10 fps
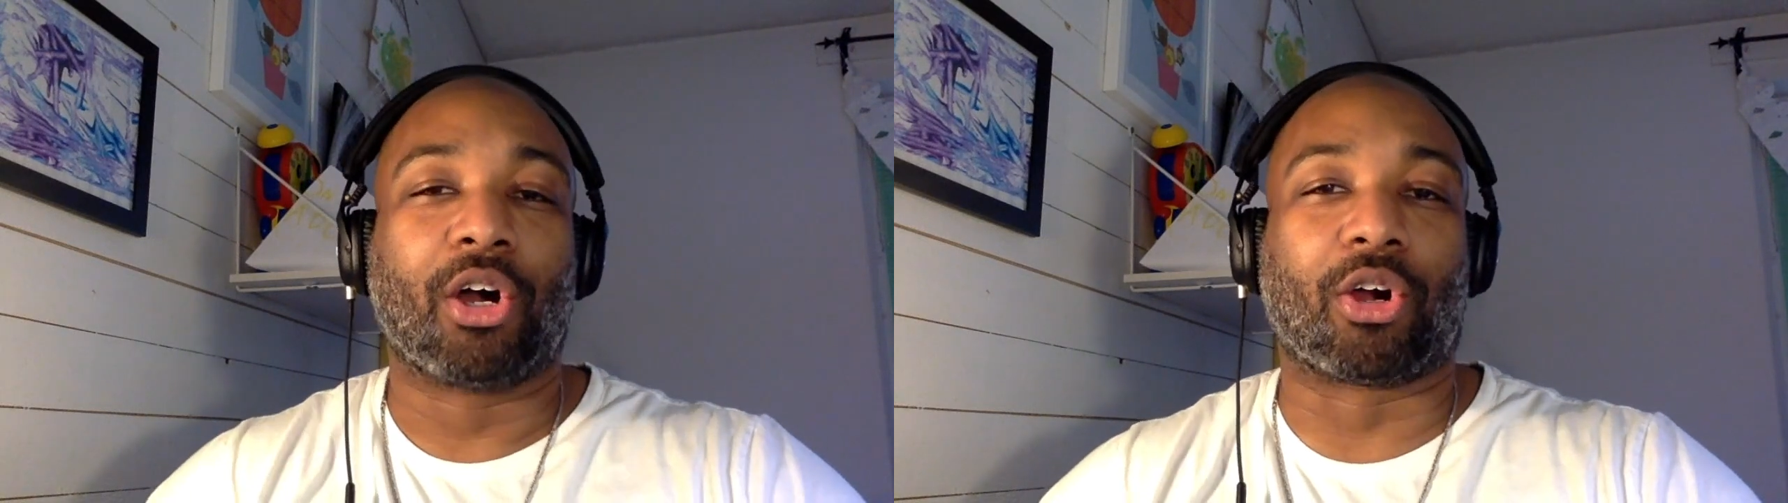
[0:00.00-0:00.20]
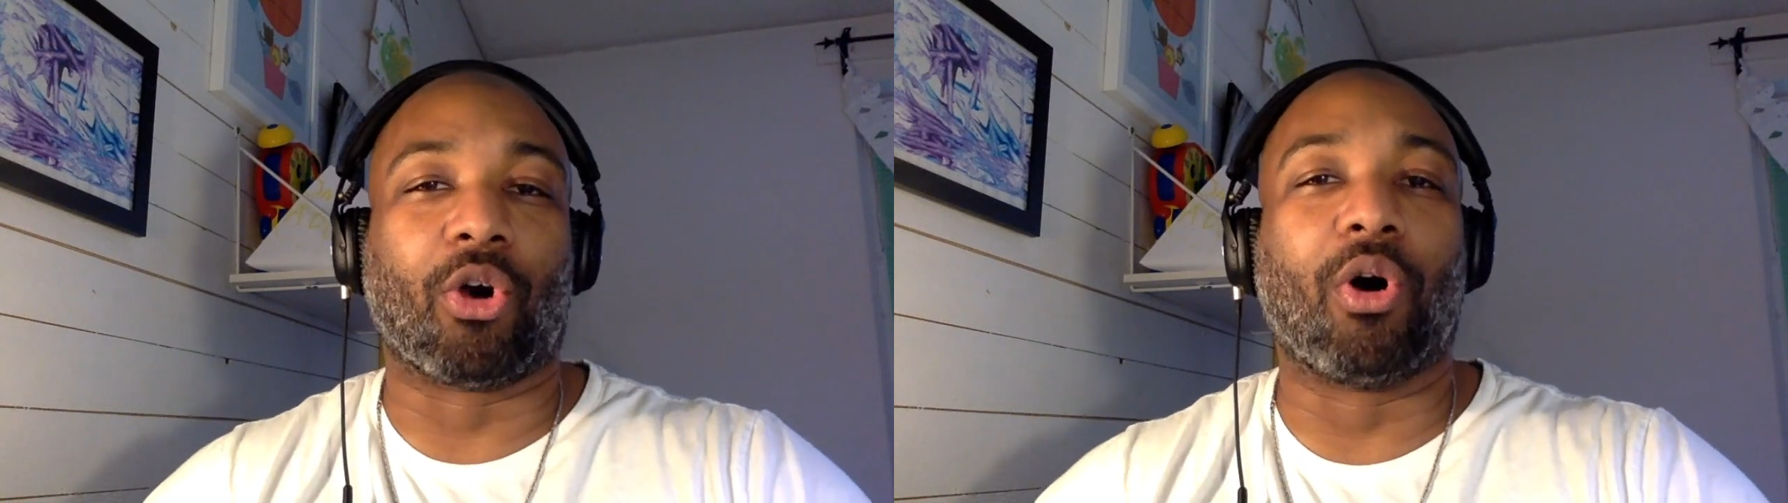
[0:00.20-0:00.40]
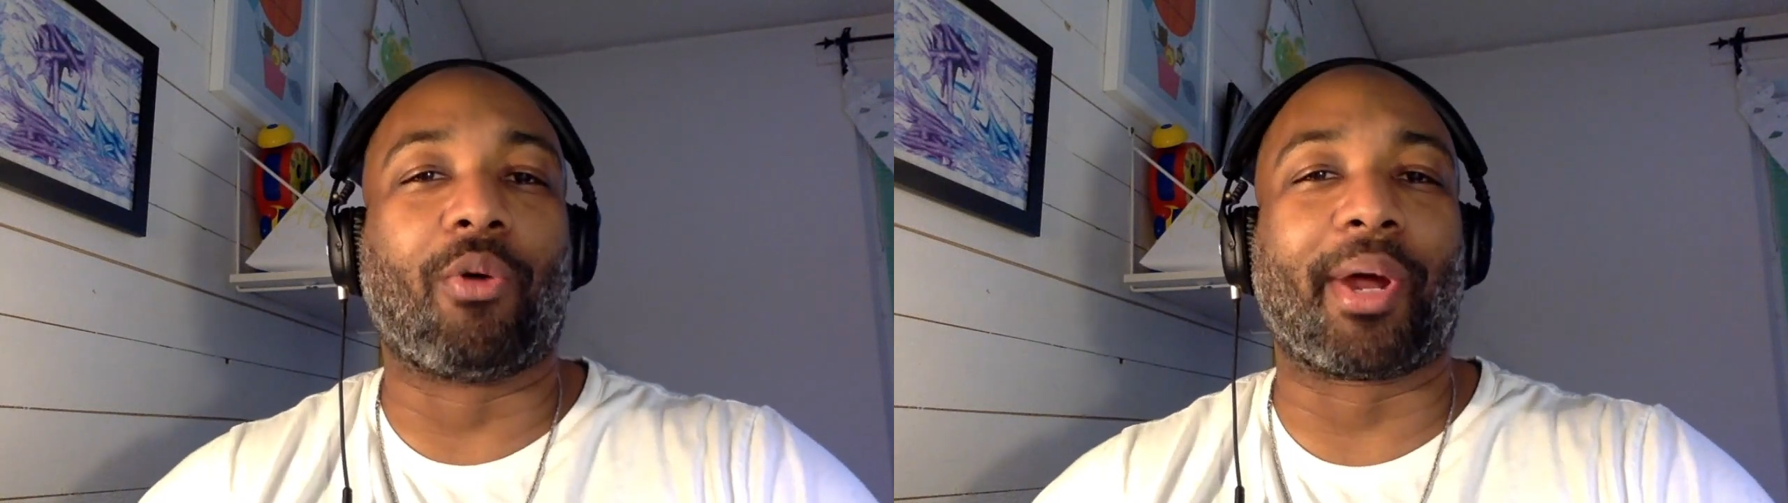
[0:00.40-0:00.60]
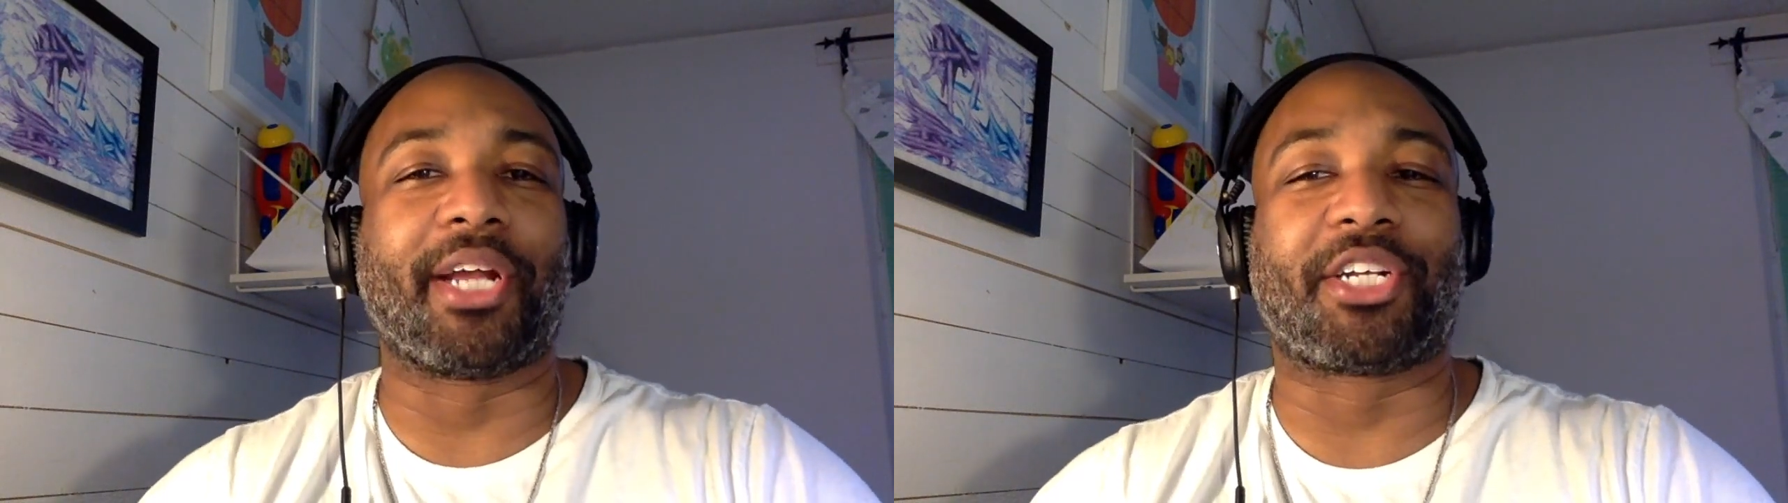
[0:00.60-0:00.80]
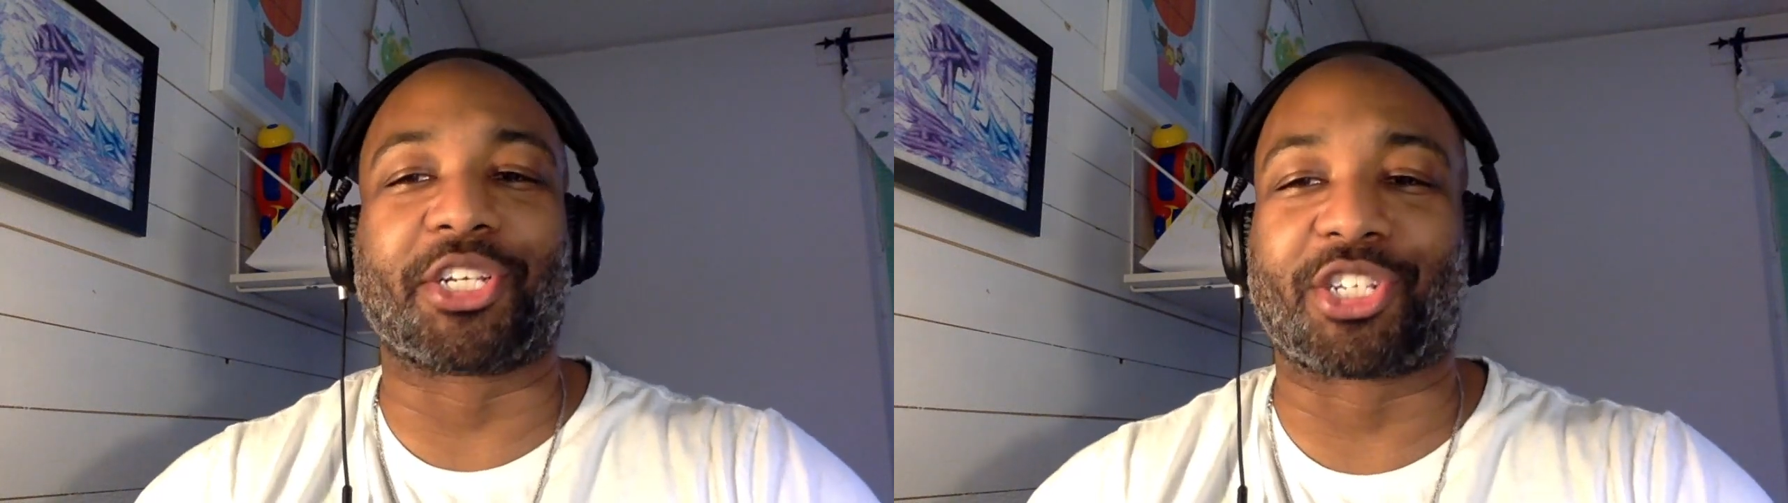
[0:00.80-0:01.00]
go away
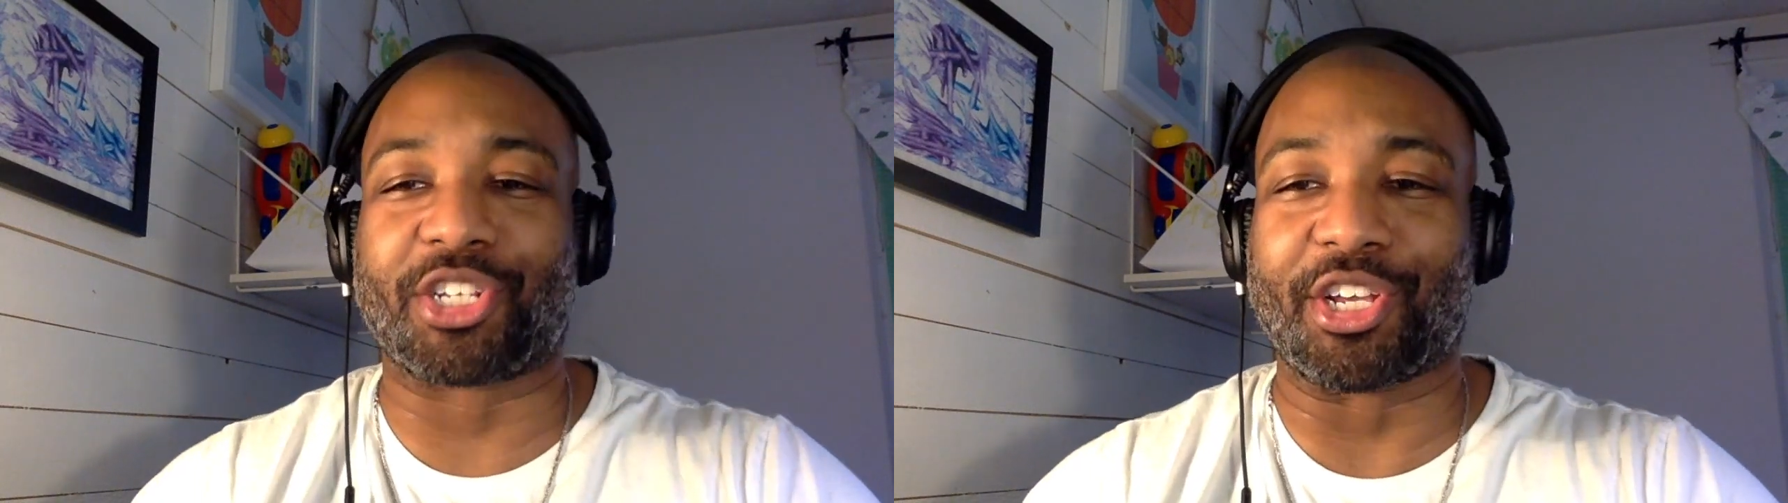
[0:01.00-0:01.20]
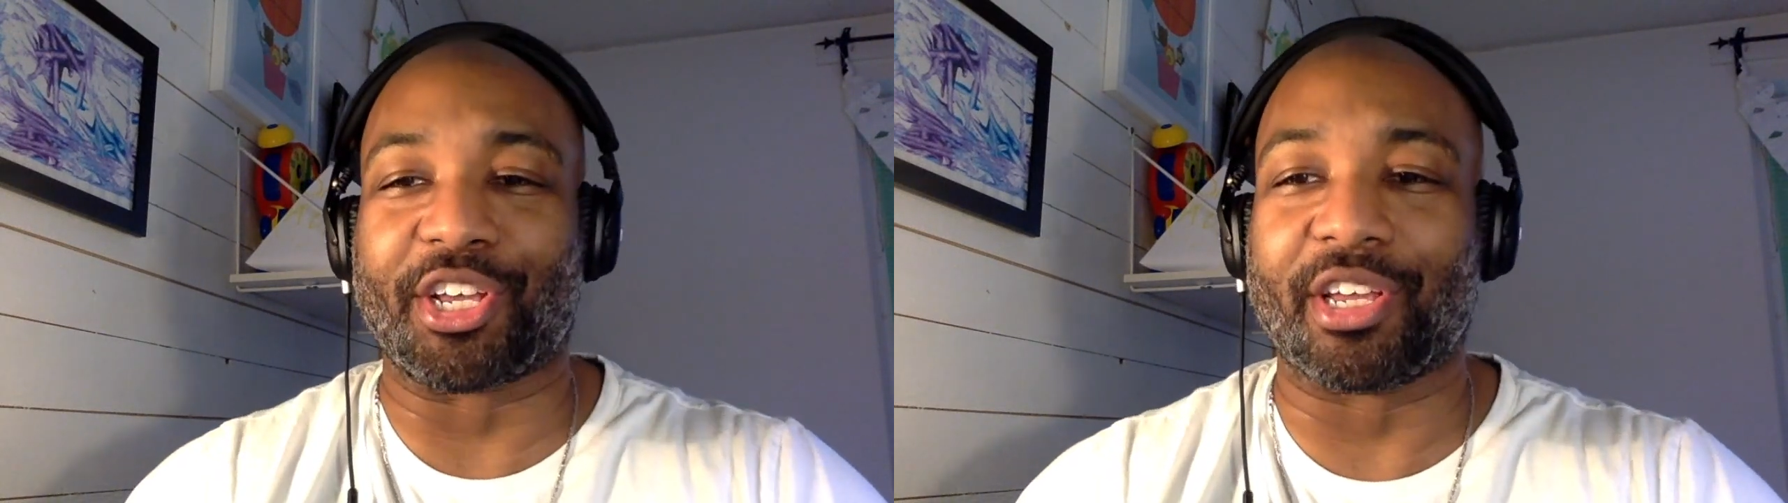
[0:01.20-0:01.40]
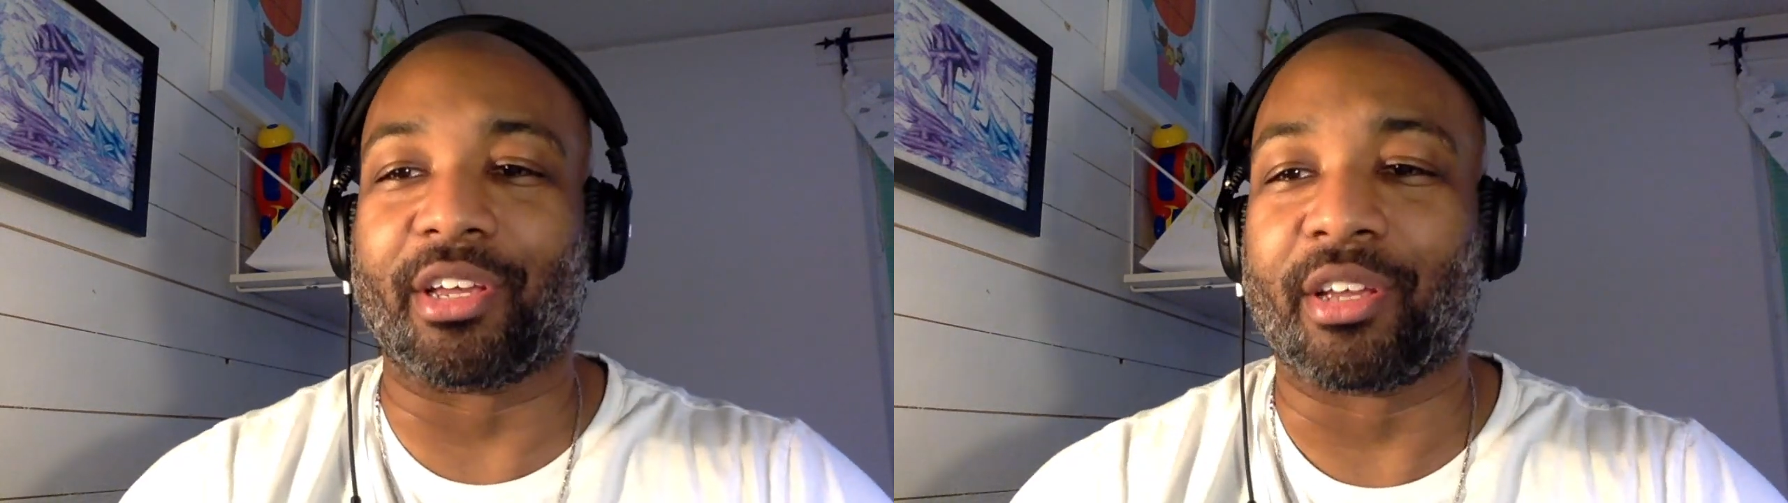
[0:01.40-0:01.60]
to sea,